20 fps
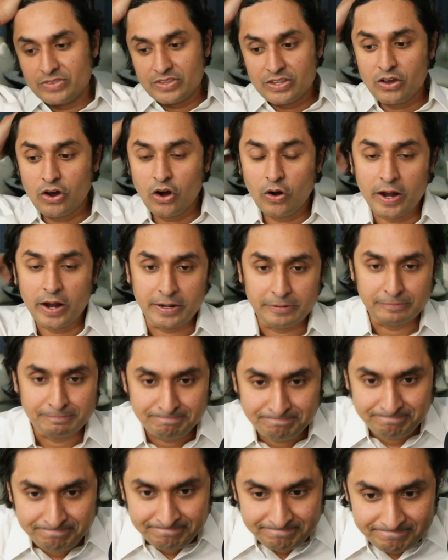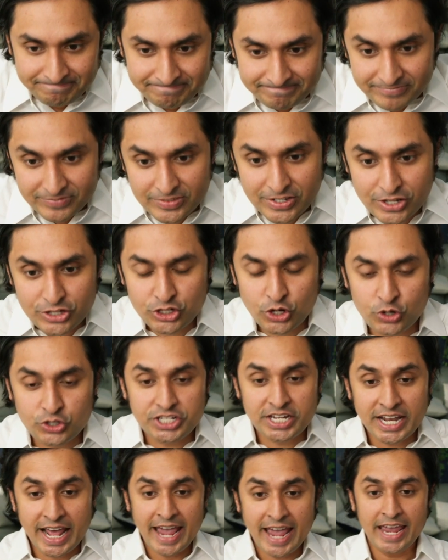All right. So
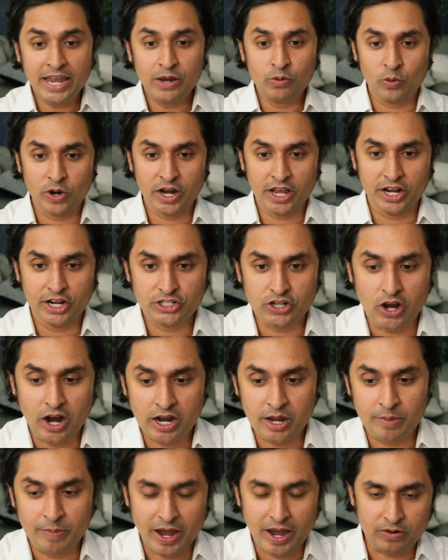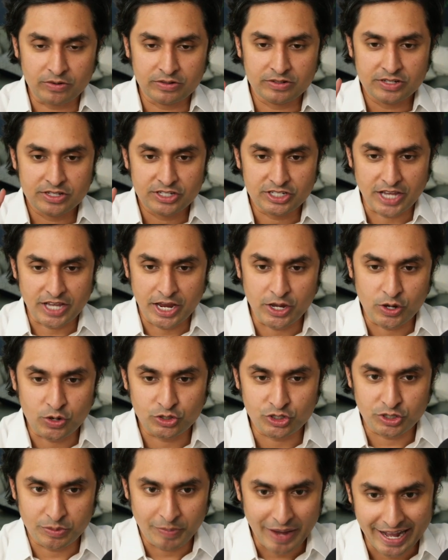today we're going to talk about
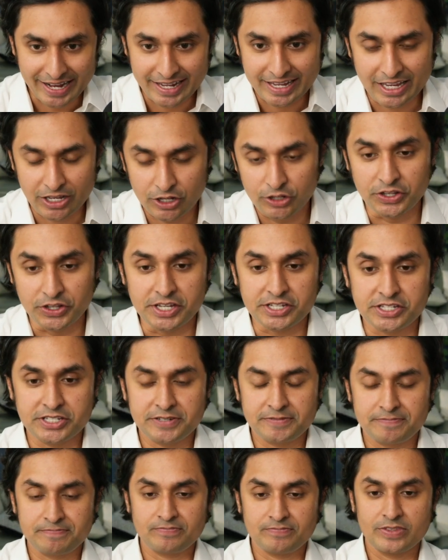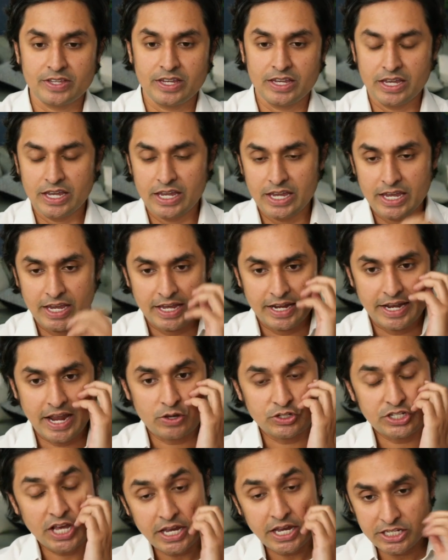psychosomatic illness. Now,
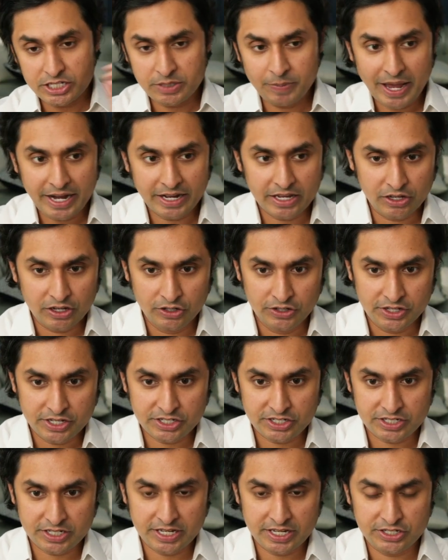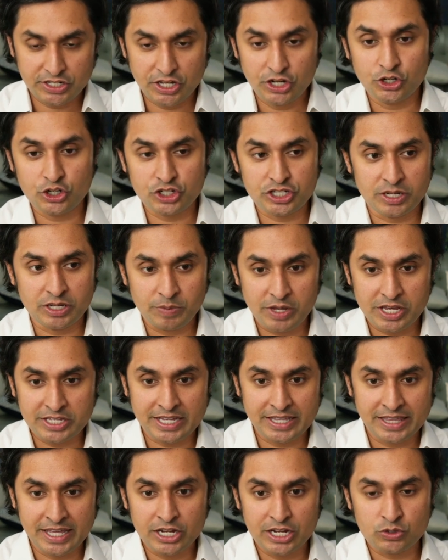psychosomatic illness is interesting because I
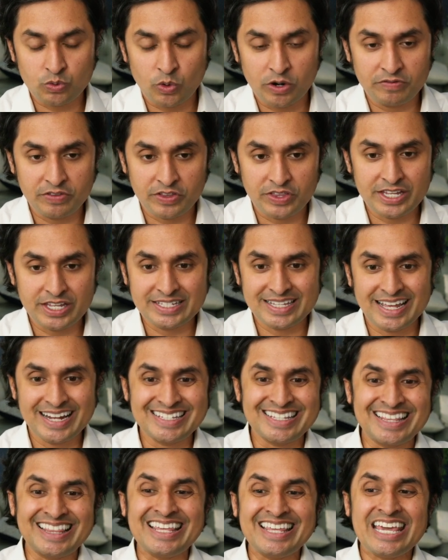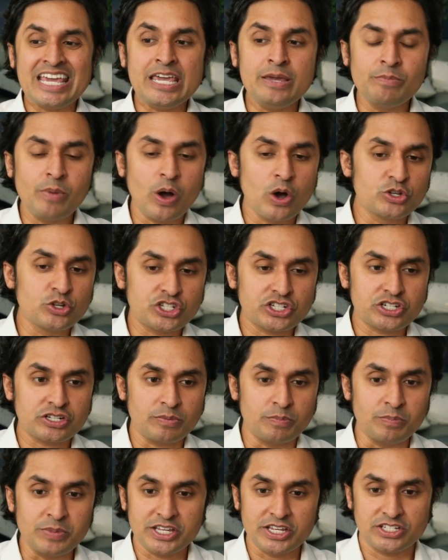think it is one of the things that is the most
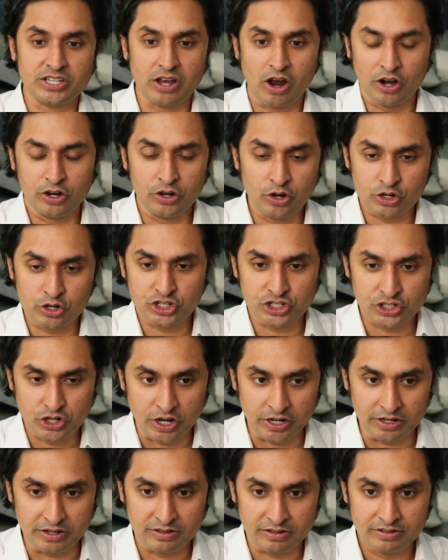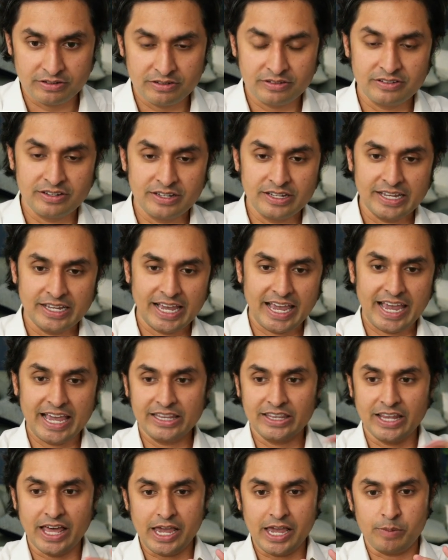misunderstood in
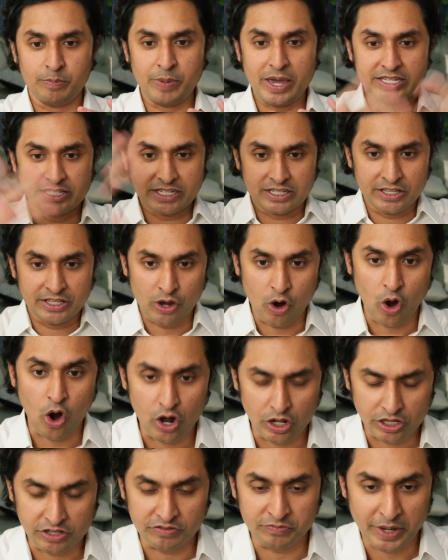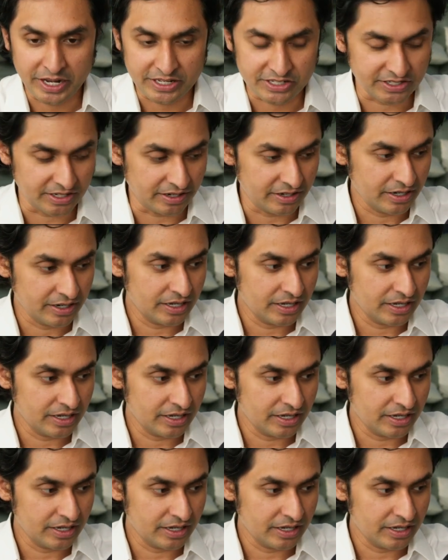like basically all of medicine.